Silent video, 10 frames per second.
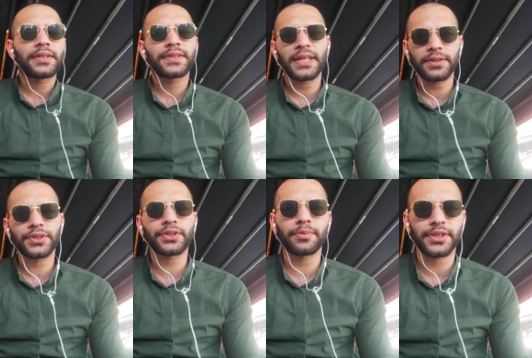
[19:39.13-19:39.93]
Thank you
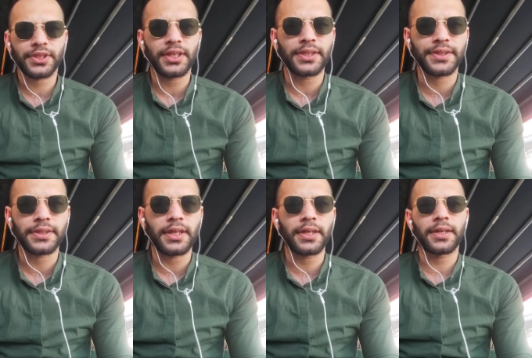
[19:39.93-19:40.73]
so much, guys.
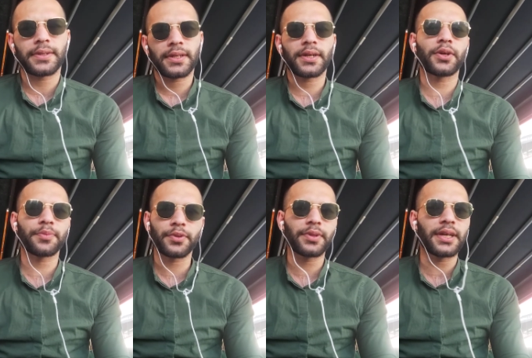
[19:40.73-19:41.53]
I hope
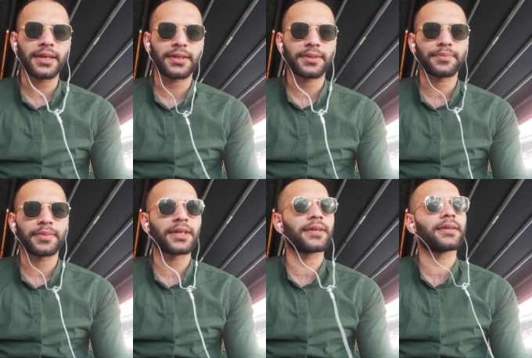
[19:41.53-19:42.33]
you like
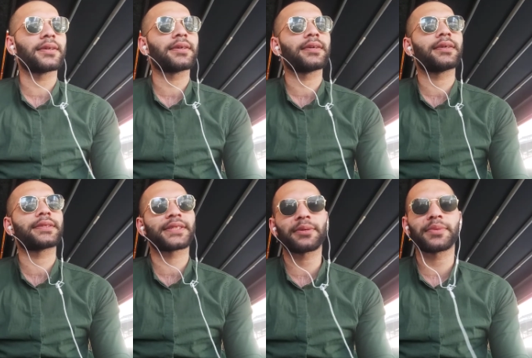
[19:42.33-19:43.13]
my
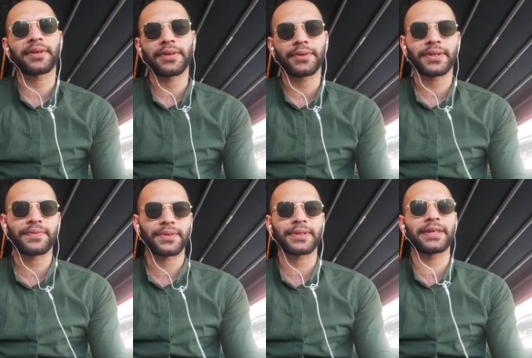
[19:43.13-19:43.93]
summary, okay,
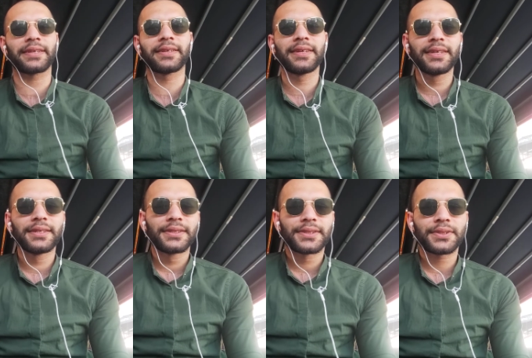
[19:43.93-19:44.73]
for that.
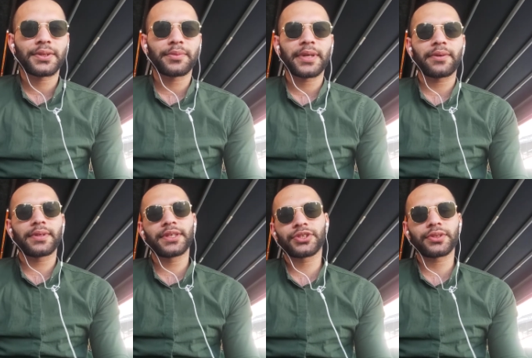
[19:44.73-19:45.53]
So my
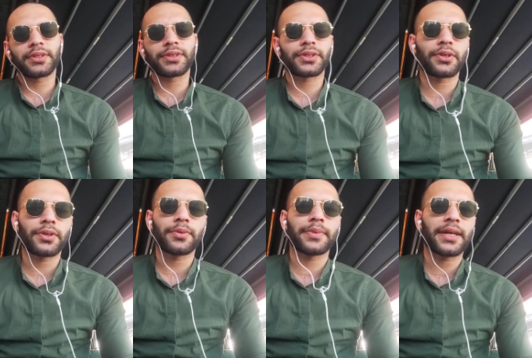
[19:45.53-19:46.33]
evaluation,
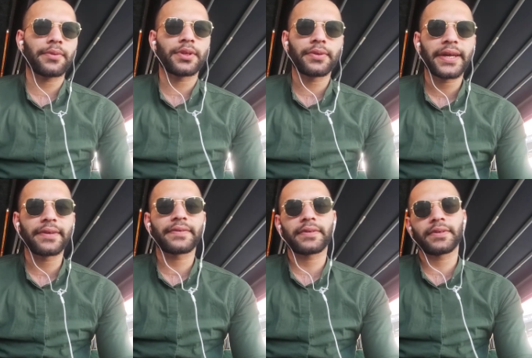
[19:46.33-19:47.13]

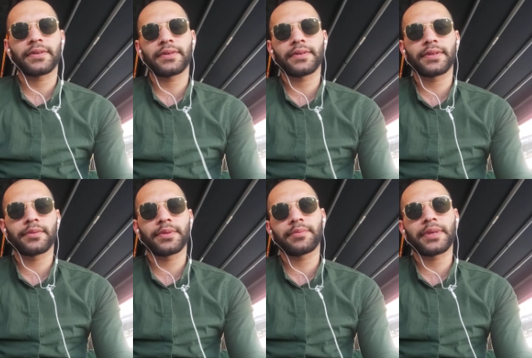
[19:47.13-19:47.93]
a little
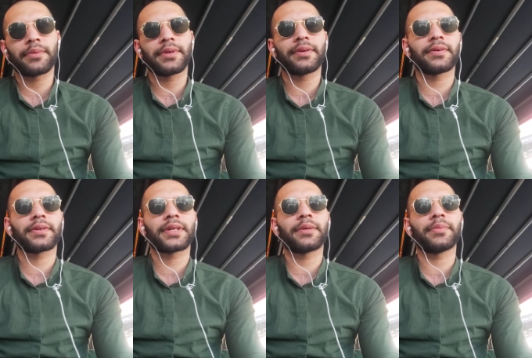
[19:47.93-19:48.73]
bit maybe
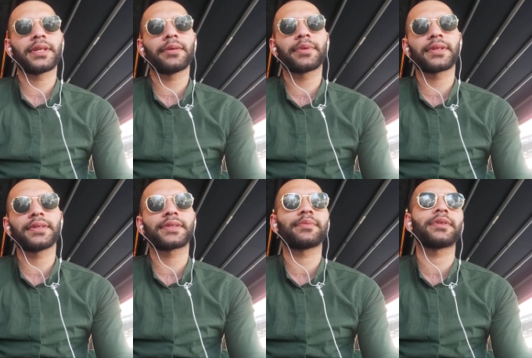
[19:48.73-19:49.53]
can be
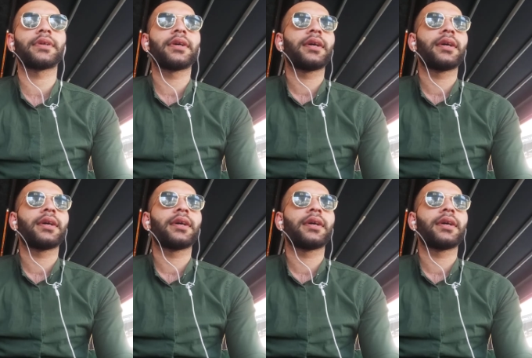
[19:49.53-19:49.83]
limitless, but.